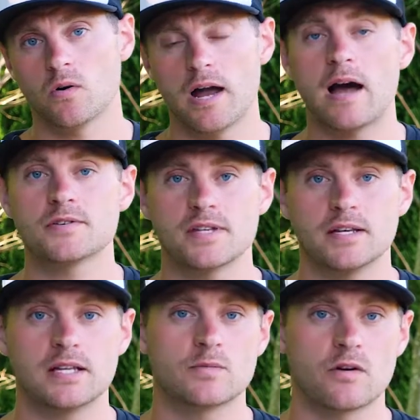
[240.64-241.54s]
or a house that
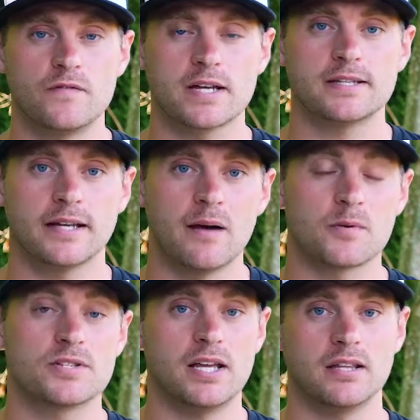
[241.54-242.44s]
needs more fixing up,
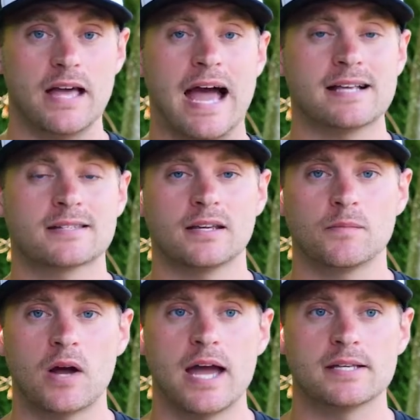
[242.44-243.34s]
we're seeing the asking
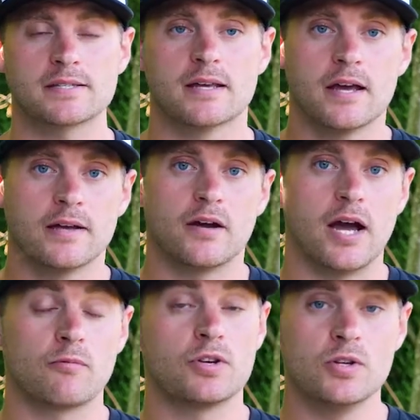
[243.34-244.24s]
price
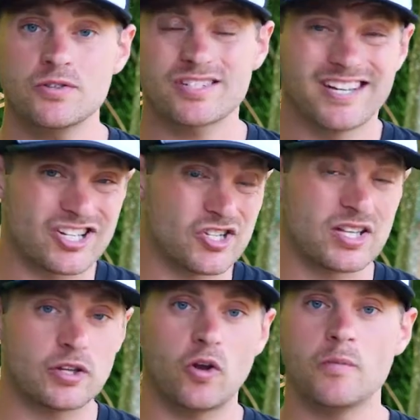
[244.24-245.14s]
reduced just
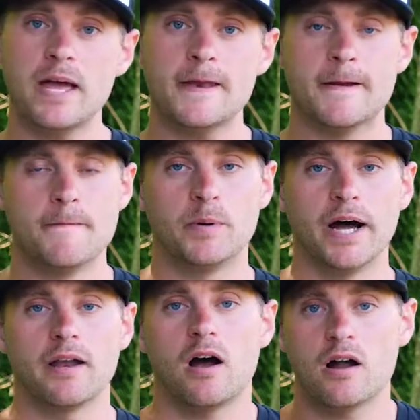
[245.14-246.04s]
a little bit.
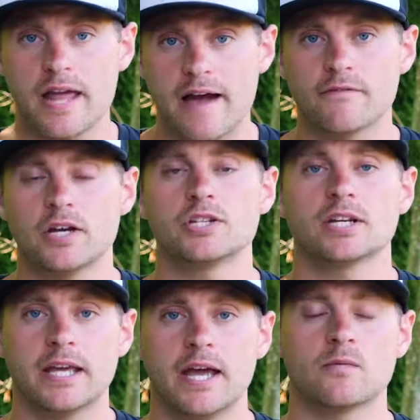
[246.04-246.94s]
But on average,
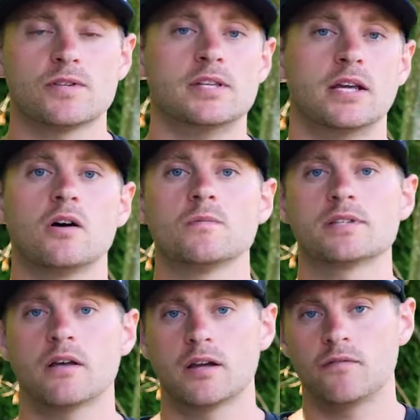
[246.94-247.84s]
again, we're seeing home
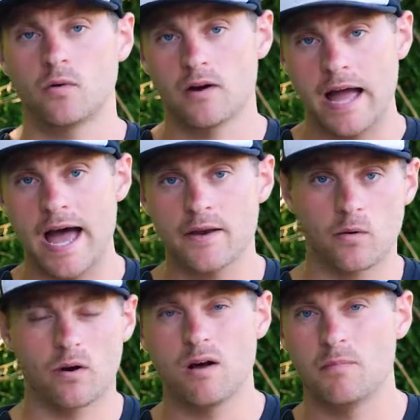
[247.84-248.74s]
selling for at
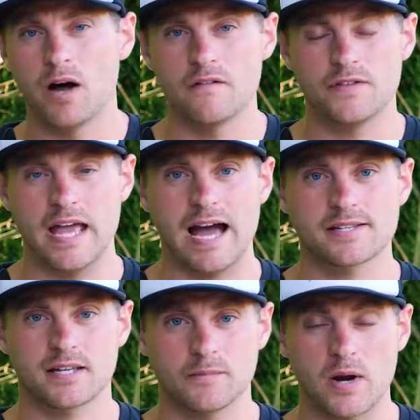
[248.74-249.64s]
or above the
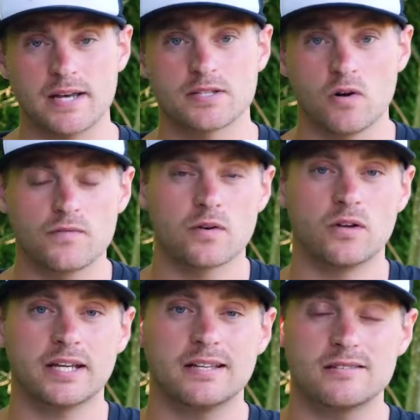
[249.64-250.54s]
asking price. So if you're
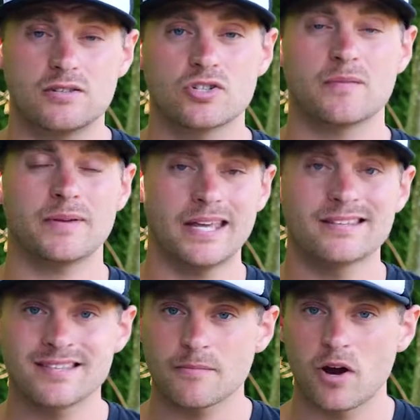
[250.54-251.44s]
looking to jump
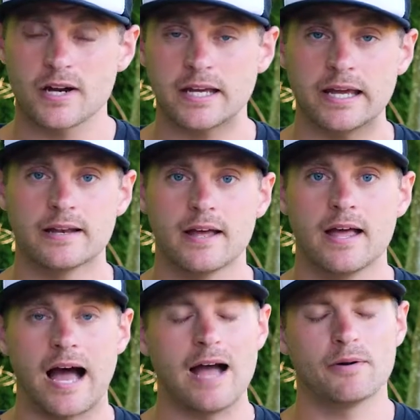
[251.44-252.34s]
into the market,
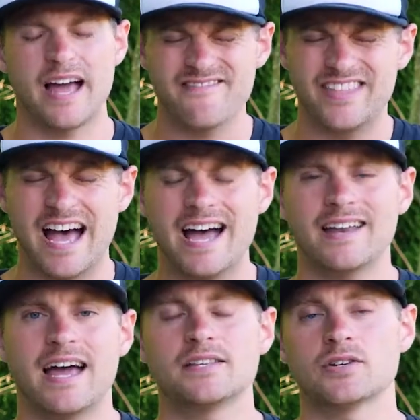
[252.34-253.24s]
I would have
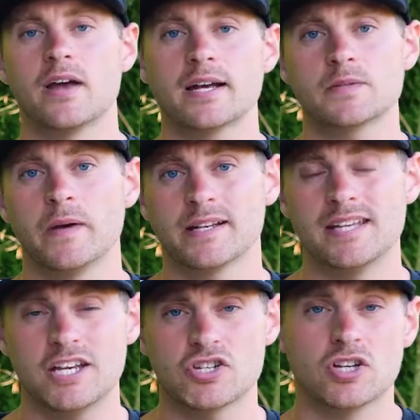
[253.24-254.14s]
that as your
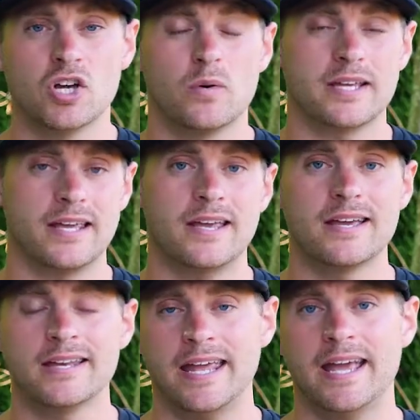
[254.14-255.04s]
expectation going
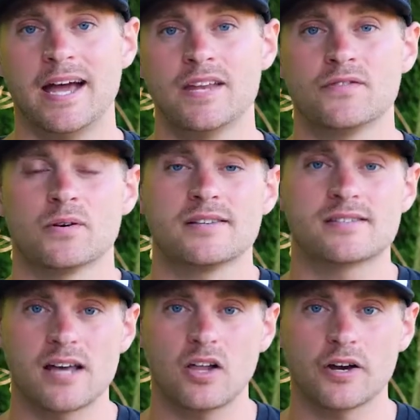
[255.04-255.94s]
in. And if you're a
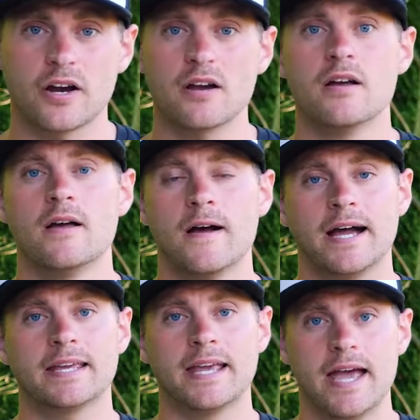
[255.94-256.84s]
seller,
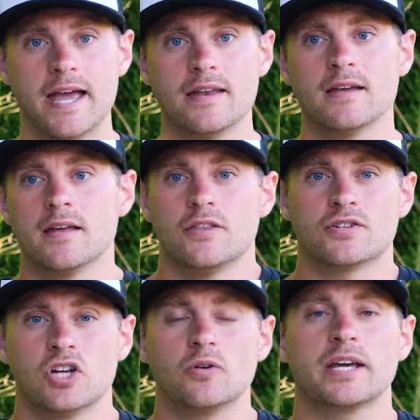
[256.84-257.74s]
again,
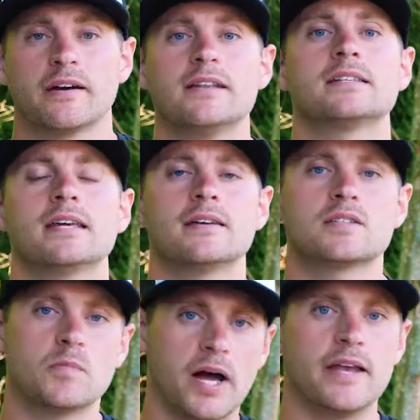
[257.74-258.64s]
there's no
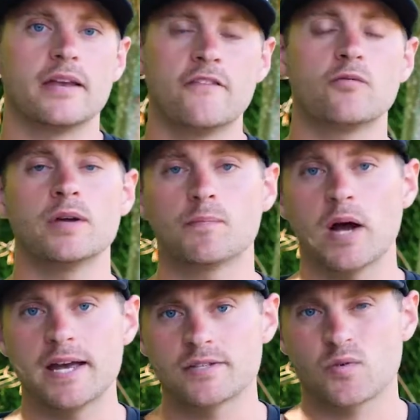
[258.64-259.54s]
guarantees, but if we
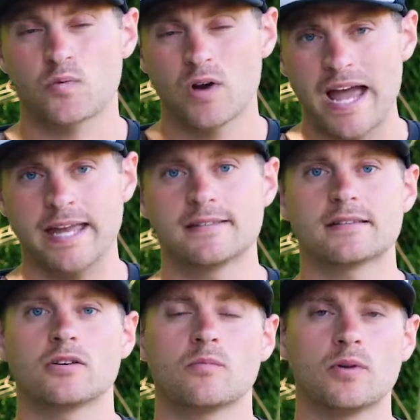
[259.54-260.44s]
price right,
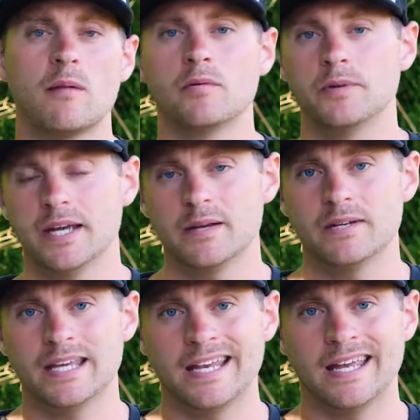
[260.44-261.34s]
you're probably gonna
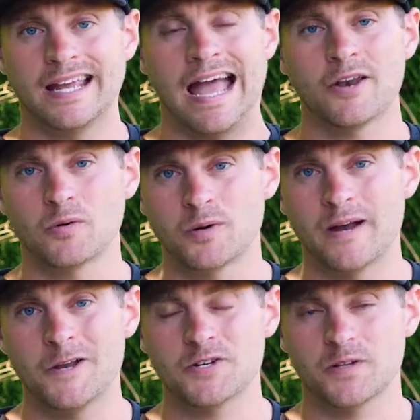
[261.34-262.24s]
be getting at or
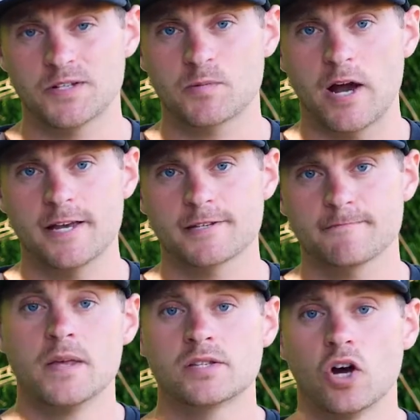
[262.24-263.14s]
around your list price.
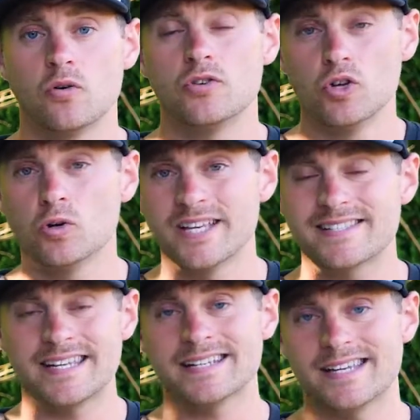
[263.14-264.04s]
So new
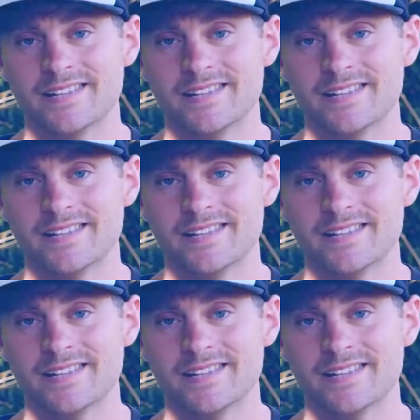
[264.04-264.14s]
listings